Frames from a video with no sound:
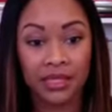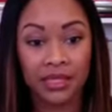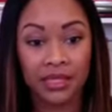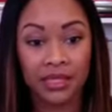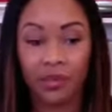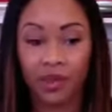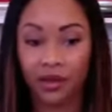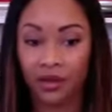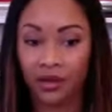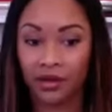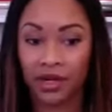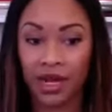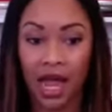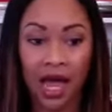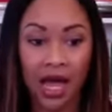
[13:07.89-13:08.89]
It will be on
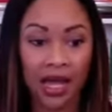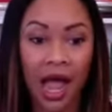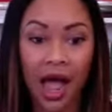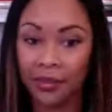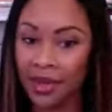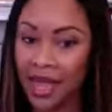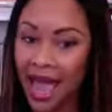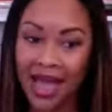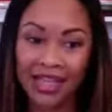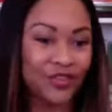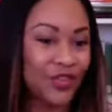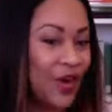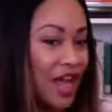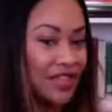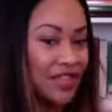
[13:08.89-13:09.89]
uh, Comcast,
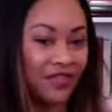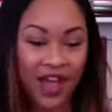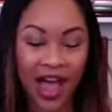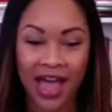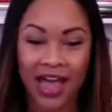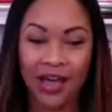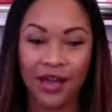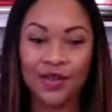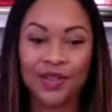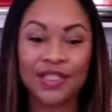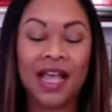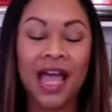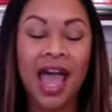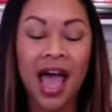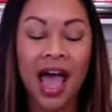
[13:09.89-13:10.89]
Verizon Fios.
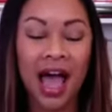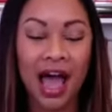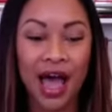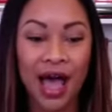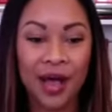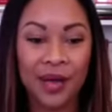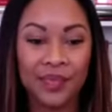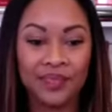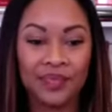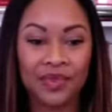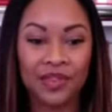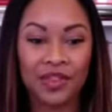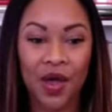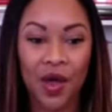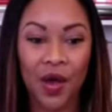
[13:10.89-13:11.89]
Um,
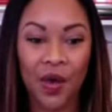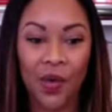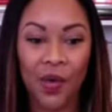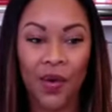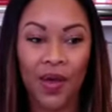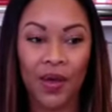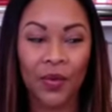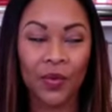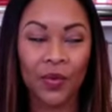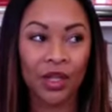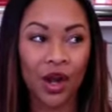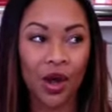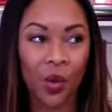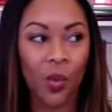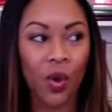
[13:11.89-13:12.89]
so, you
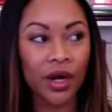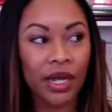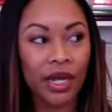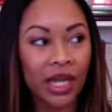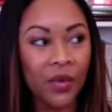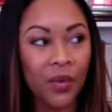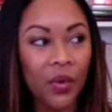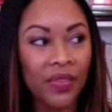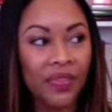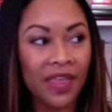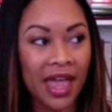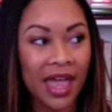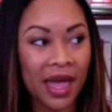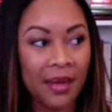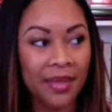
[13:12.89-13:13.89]
know, working with
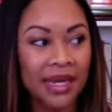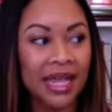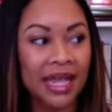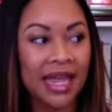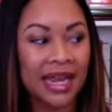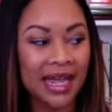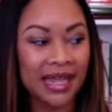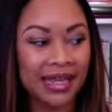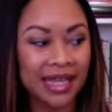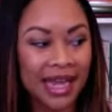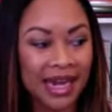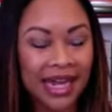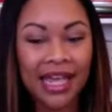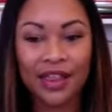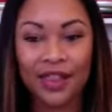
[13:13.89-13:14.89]
them and, and, and,
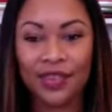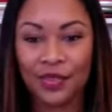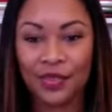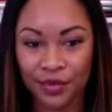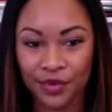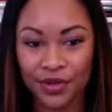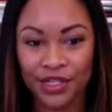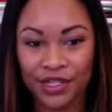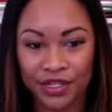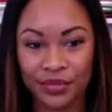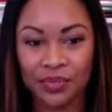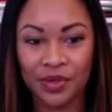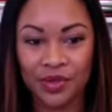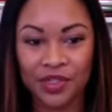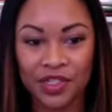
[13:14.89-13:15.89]
getting it through
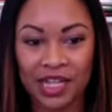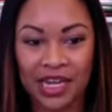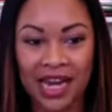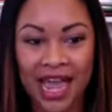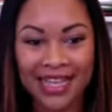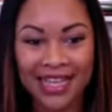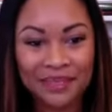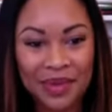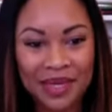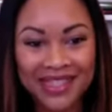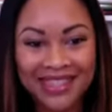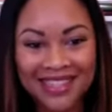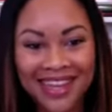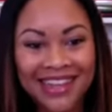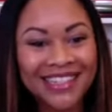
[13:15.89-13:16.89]
distribution has been
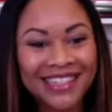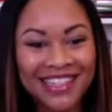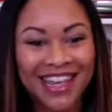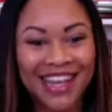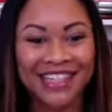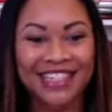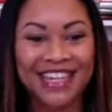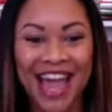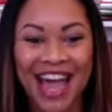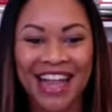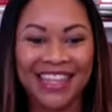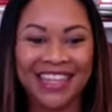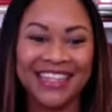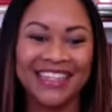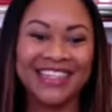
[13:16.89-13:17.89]
such a
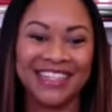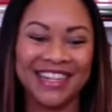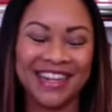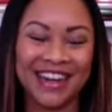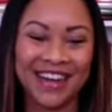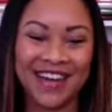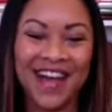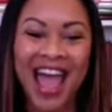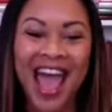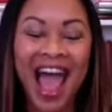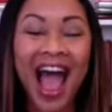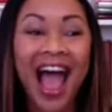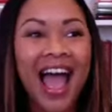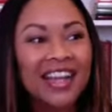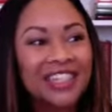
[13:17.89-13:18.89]
challenge. You know,
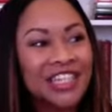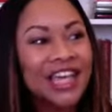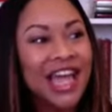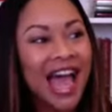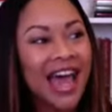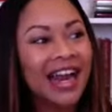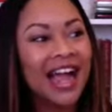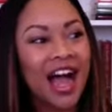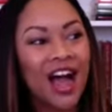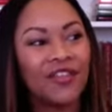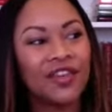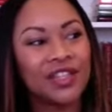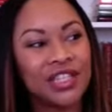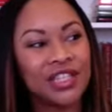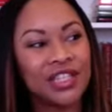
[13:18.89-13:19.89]
I actually had a
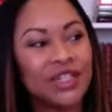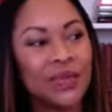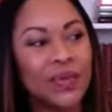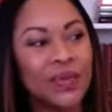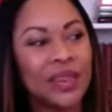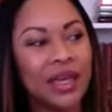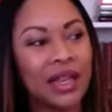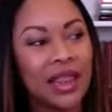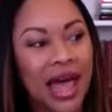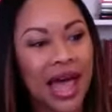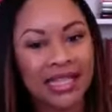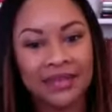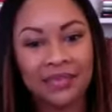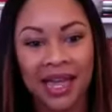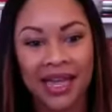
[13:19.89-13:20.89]
conversation with a
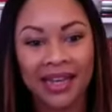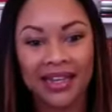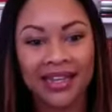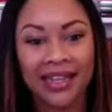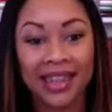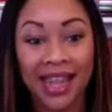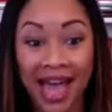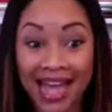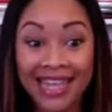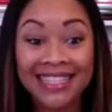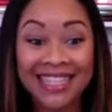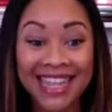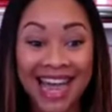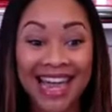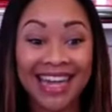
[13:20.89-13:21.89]
classmate
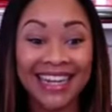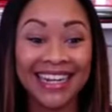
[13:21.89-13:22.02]
last night.